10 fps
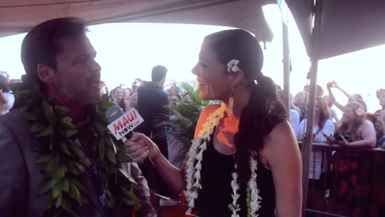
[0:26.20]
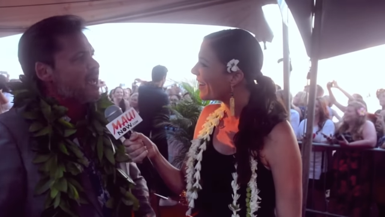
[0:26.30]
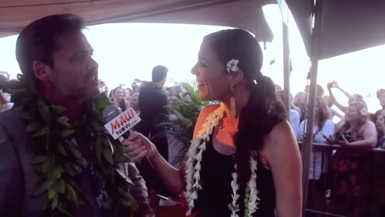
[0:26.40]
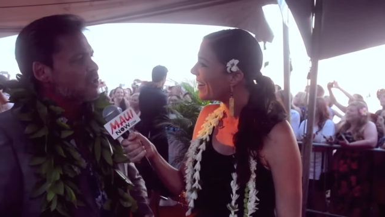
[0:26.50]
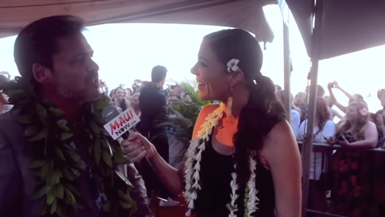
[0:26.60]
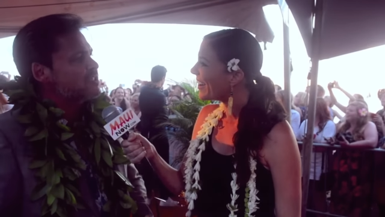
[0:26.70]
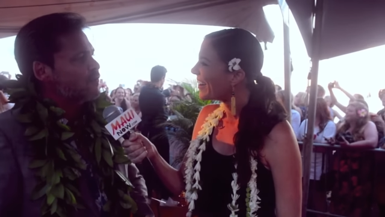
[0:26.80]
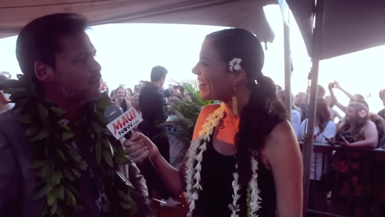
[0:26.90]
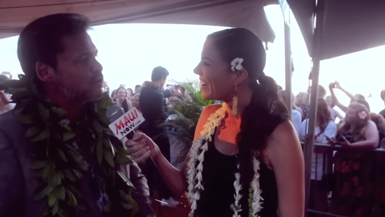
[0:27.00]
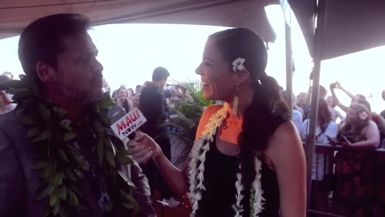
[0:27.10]
Speaker 1: badge. So he's an
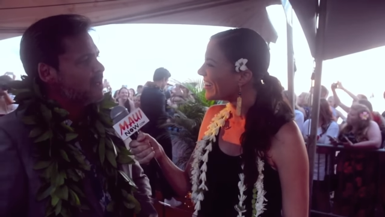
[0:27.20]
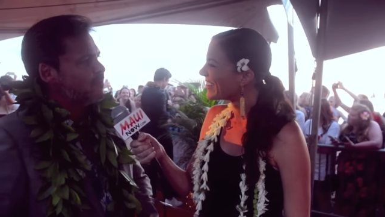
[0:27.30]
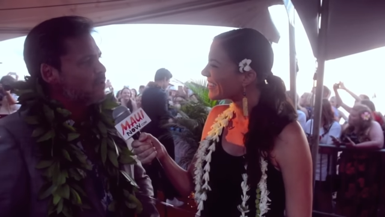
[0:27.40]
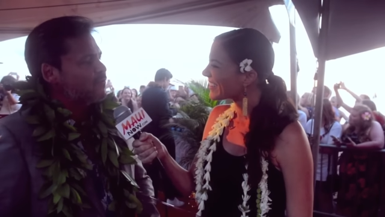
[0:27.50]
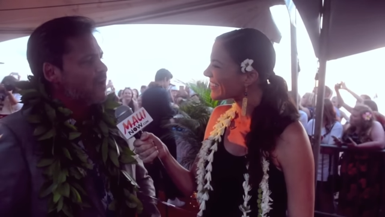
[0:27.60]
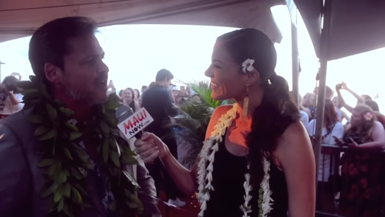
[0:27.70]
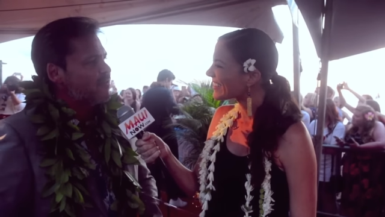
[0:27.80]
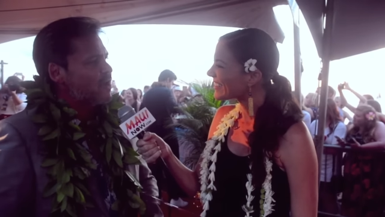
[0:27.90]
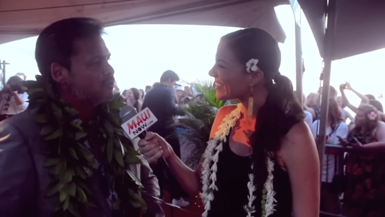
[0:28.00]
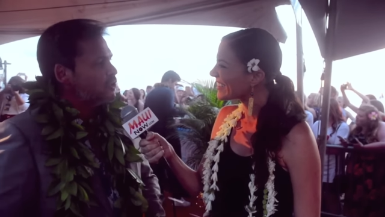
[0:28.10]
official member of
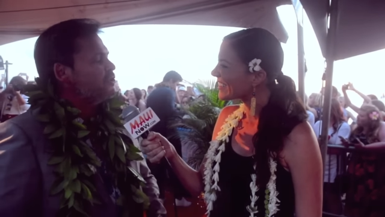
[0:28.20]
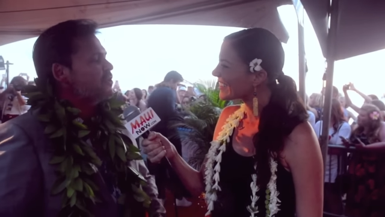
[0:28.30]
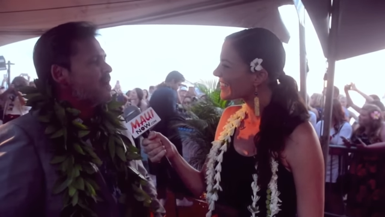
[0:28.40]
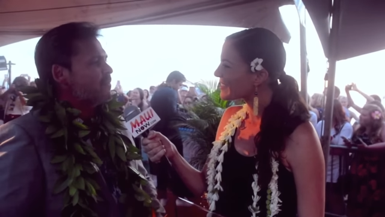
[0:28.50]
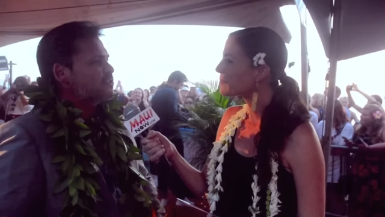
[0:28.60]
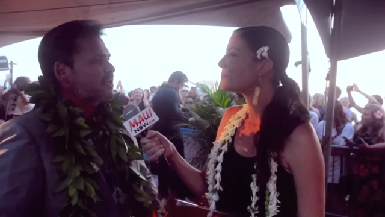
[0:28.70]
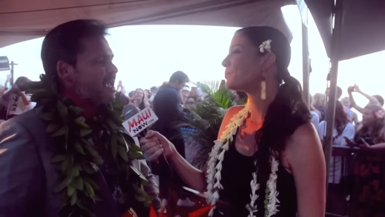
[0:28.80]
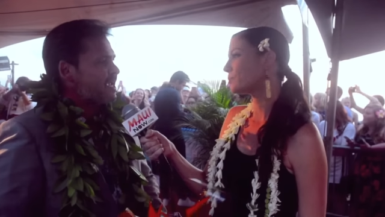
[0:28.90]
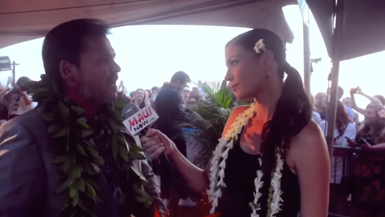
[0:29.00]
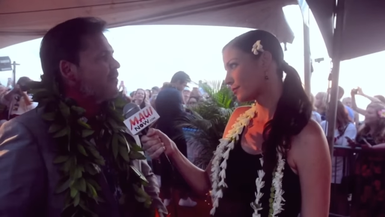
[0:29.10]
Five-0. Junior member, so he
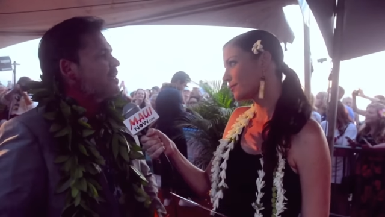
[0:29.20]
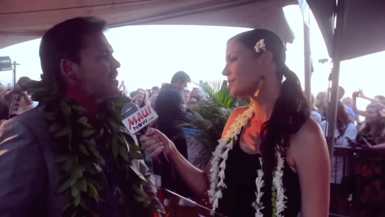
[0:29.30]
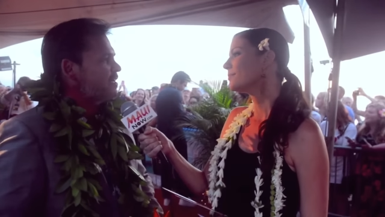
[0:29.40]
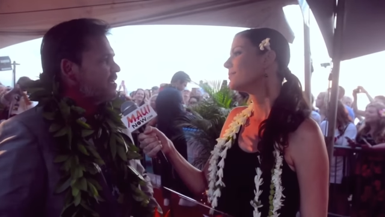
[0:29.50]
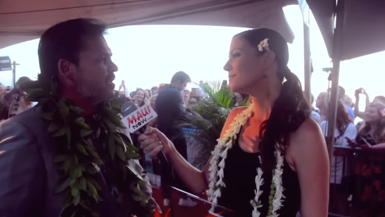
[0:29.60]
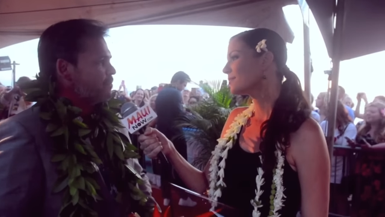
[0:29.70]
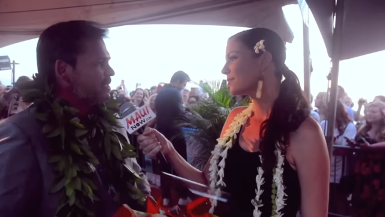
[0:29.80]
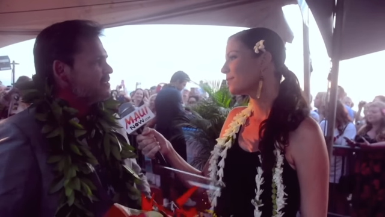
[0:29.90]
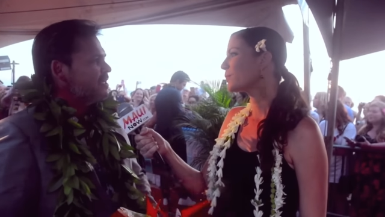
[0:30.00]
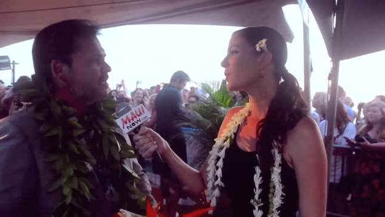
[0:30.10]
can't carry a gun yet,
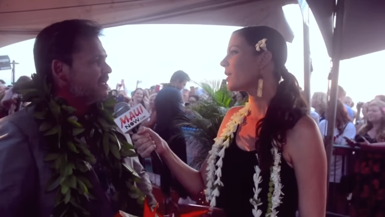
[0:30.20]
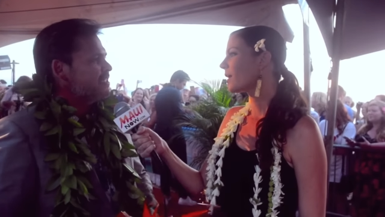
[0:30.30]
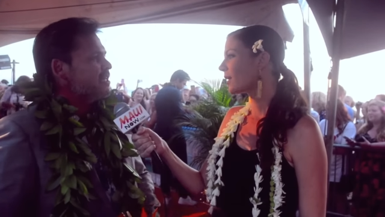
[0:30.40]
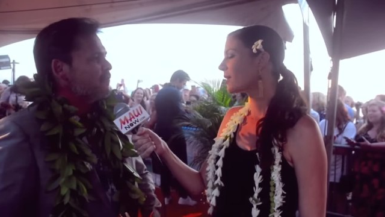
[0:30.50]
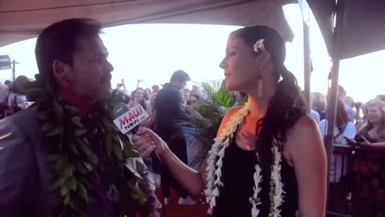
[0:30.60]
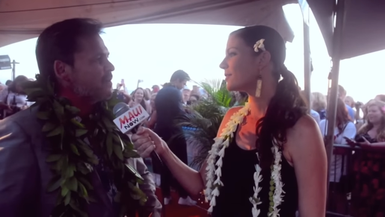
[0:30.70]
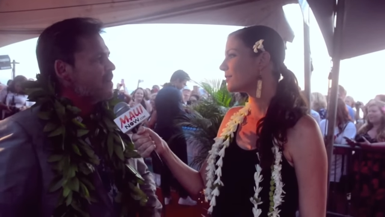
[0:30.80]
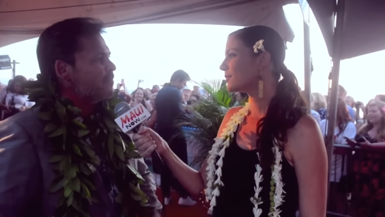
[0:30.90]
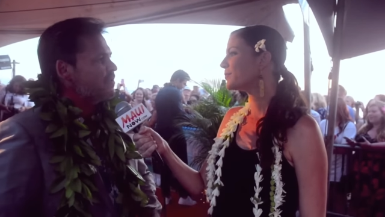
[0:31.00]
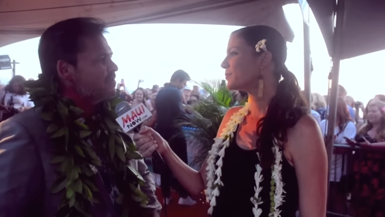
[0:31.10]
but he's definitely a
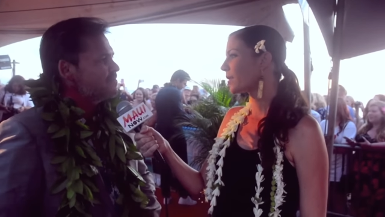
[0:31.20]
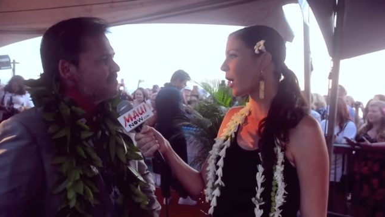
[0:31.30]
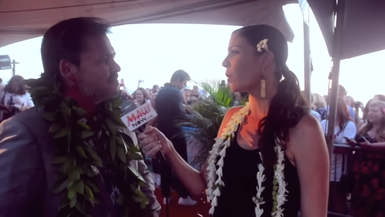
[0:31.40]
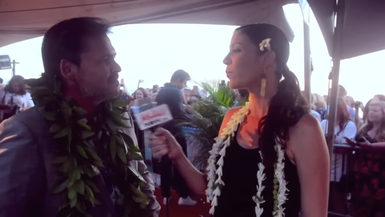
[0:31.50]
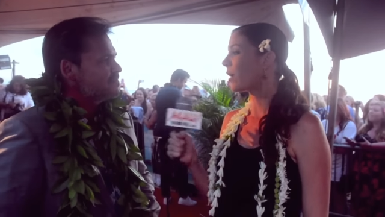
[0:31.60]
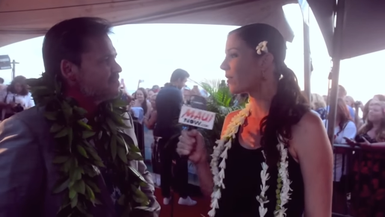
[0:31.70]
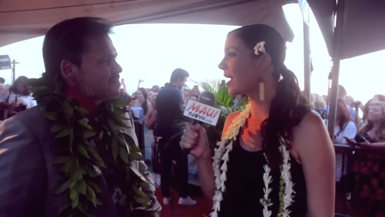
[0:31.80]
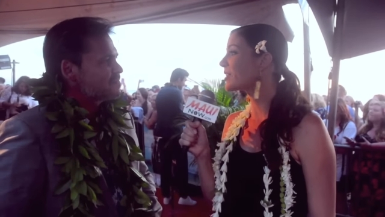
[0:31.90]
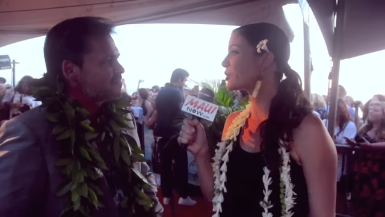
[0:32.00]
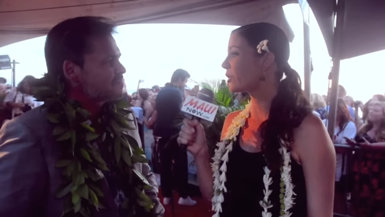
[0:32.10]
member.
Speaker 2: Well,
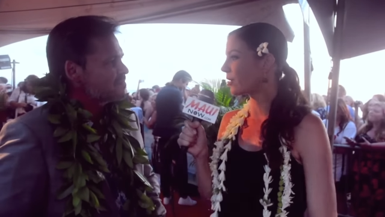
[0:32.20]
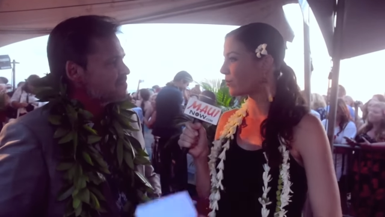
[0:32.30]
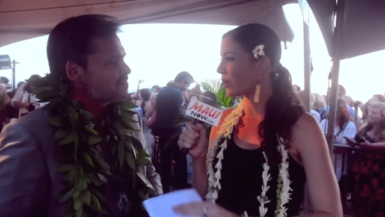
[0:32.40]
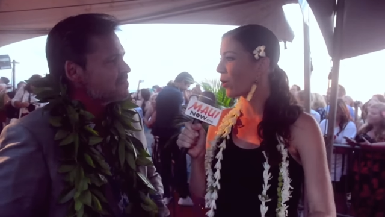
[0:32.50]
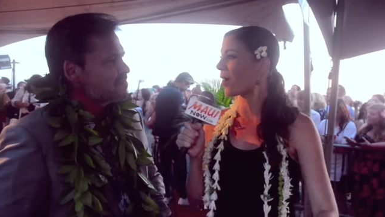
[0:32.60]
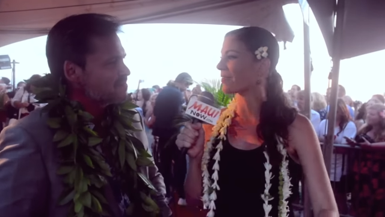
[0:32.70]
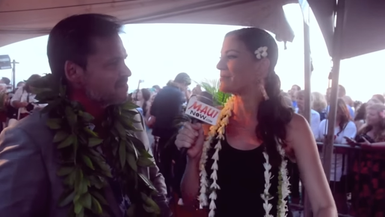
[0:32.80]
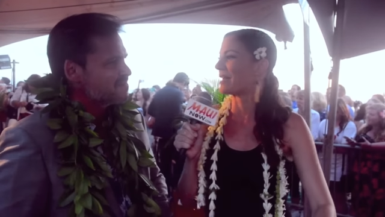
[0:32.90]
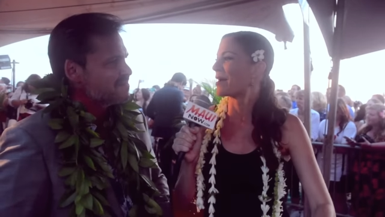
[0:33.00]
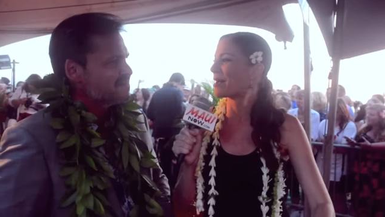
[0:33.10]
that's good. We don't want
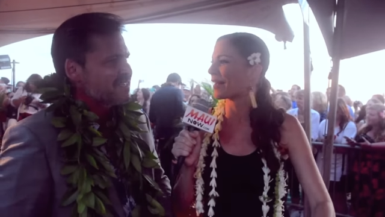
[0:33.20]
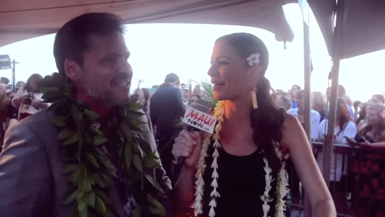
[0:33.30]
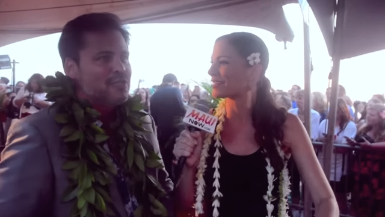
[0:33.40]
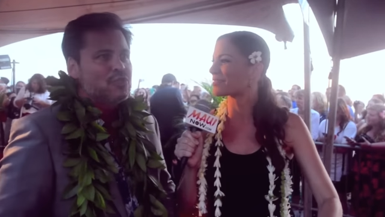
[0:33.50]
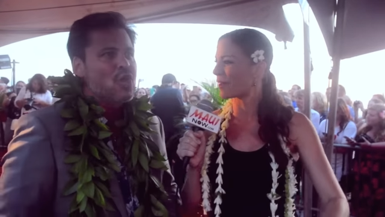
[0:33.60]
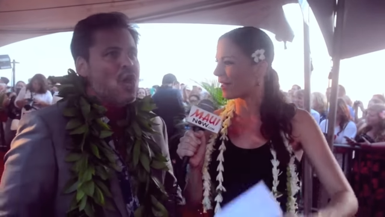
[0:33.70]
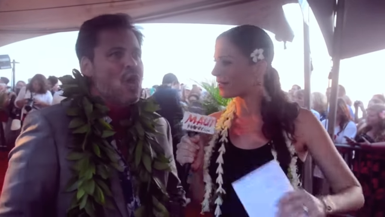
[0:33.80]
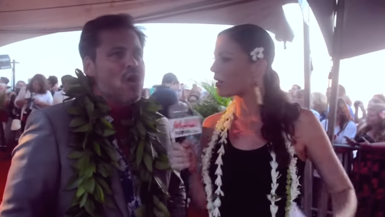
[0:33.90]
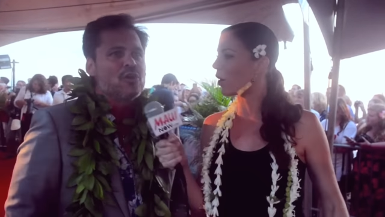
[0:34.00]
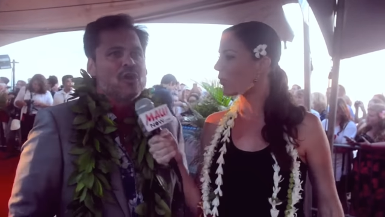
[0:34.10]
them to carry guns,
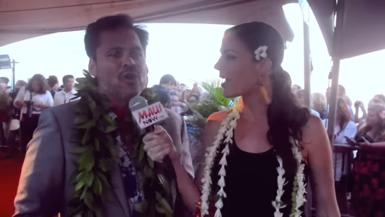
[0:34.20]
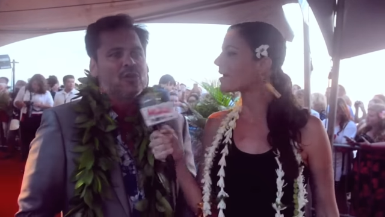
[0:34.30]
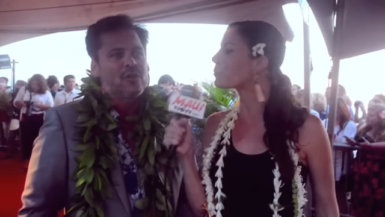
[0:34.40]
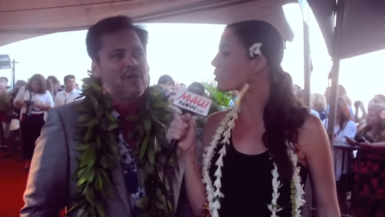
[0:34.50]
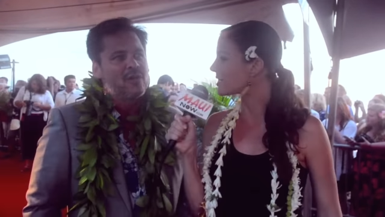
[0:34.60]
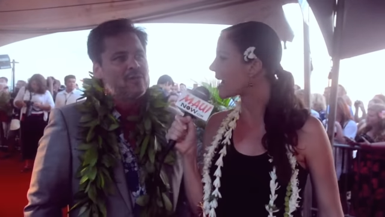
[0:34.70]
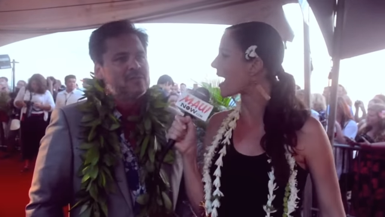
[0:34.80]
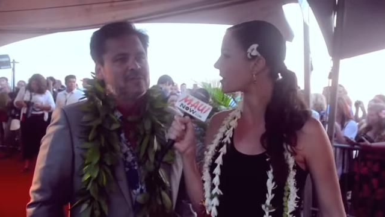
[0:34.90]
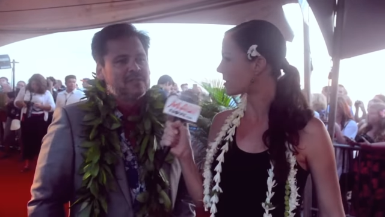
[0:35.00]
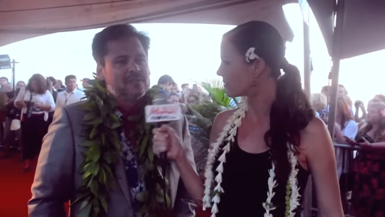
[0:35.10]
but
Speaker 1: no, you know, they can
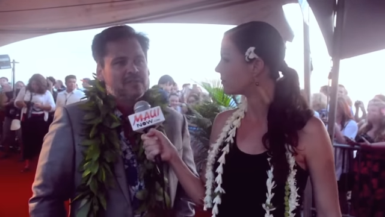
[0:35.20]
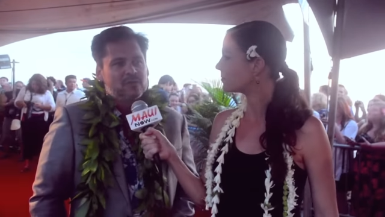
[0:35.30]
protect.